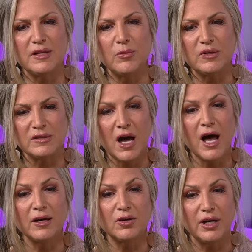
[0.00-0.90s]
that was
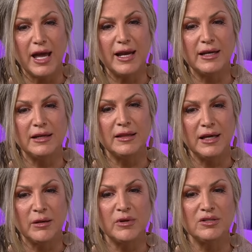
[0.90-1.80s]
not created in
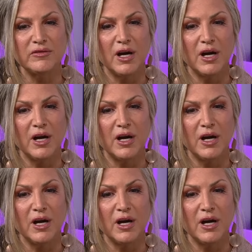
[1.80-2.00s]
the image of